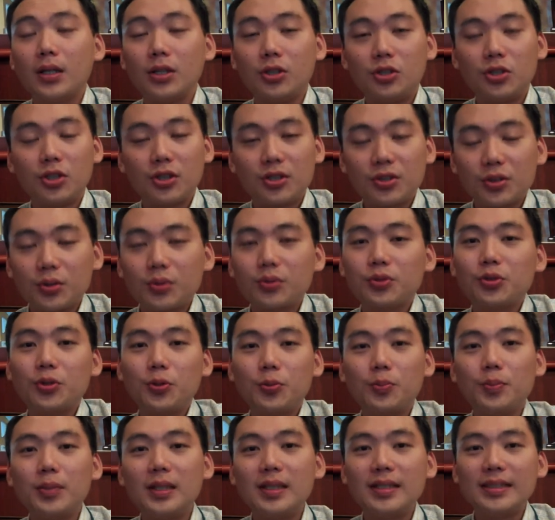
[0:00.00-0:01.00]
It just
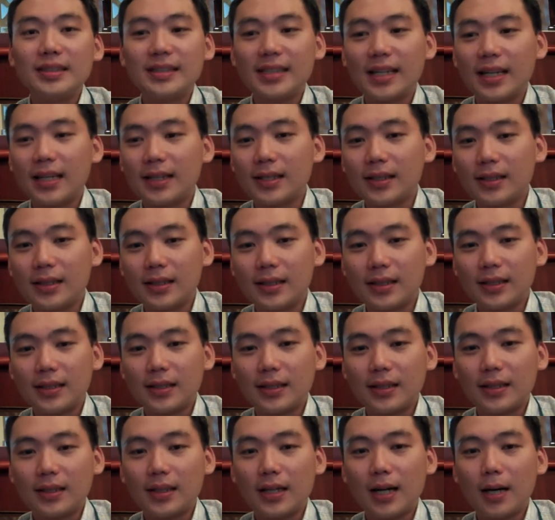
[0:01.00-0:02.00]
also means that
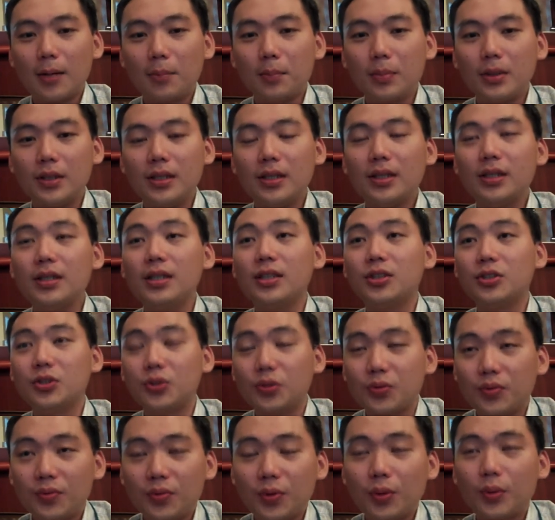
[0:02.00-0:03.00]
a company needs
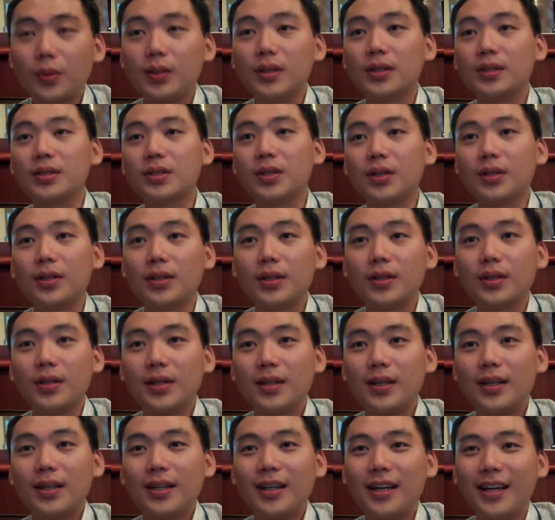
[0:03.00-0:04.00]
to focus on
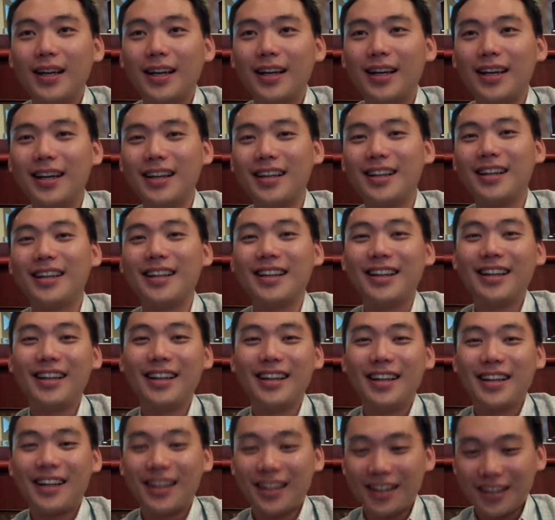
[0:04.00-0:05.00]

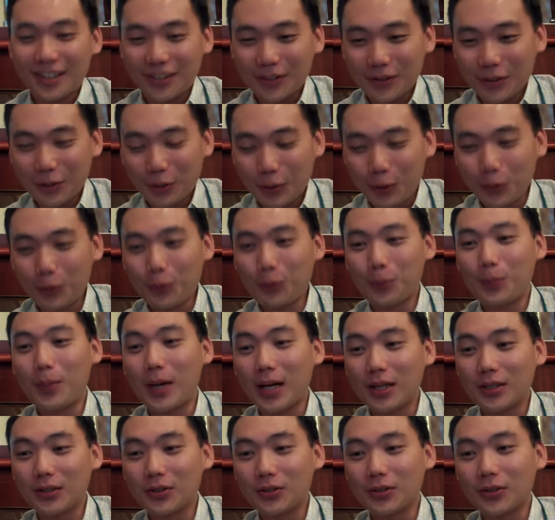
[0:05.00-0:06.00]
on a whole
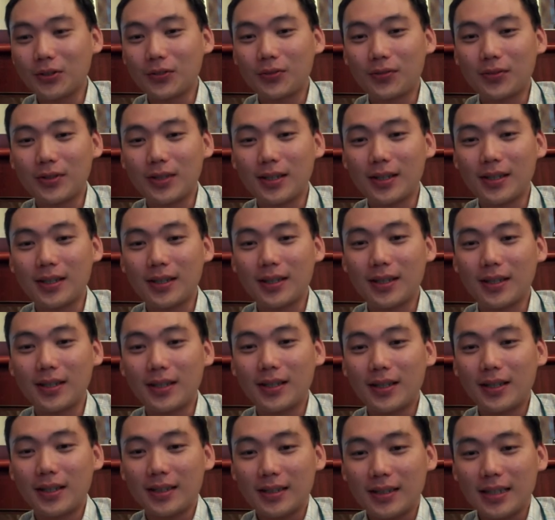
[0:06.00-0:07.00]
bunch of
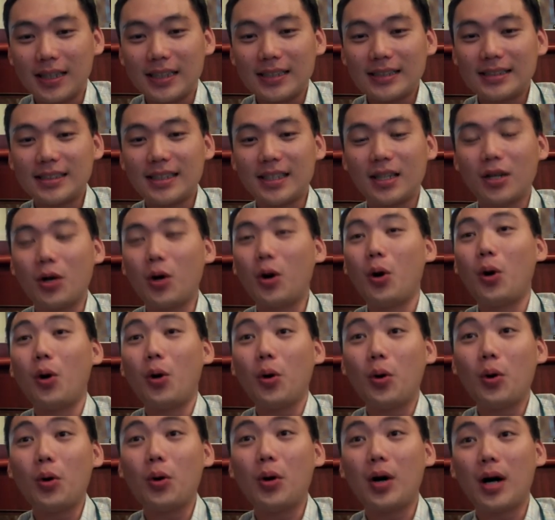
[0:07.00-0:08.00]
things that
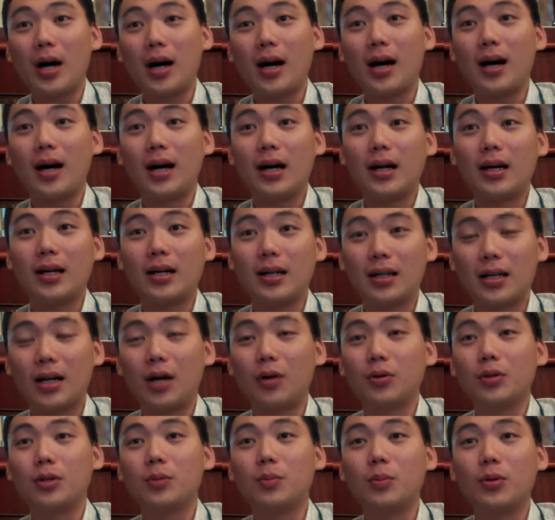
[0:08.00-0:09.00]
all are
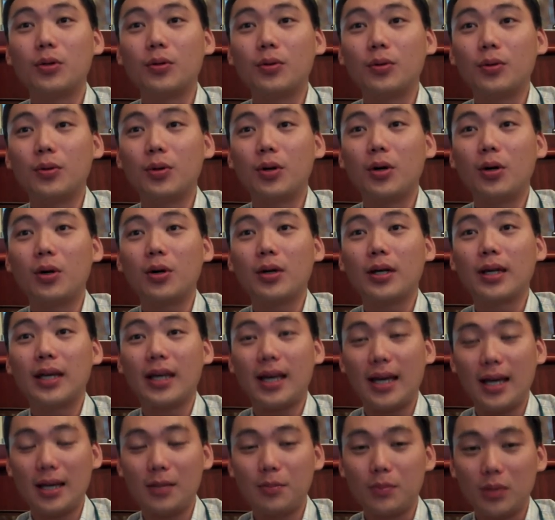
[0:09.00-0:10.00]
accountable, all
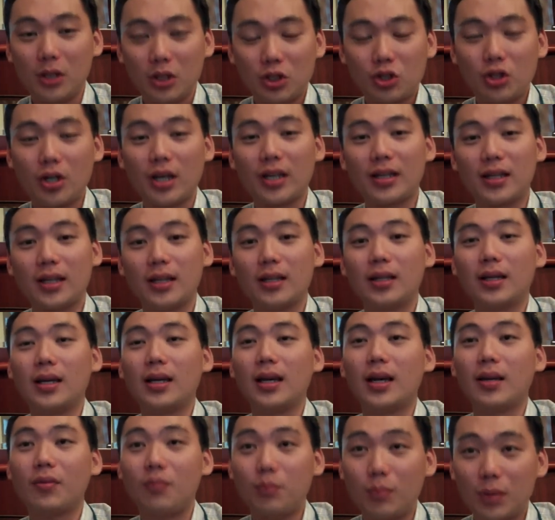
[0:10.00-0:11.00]
can be tracked
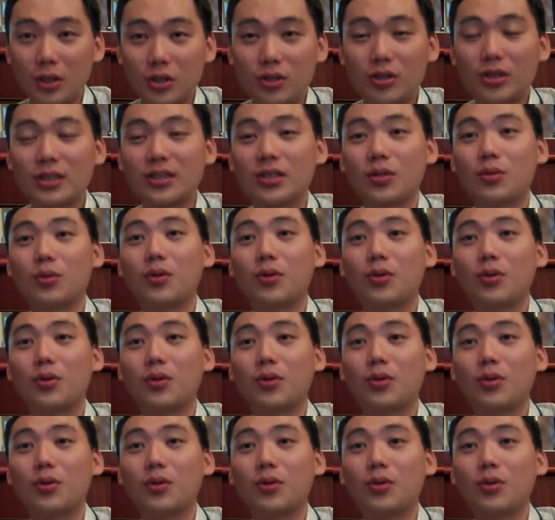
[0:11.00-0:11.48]
and have metrics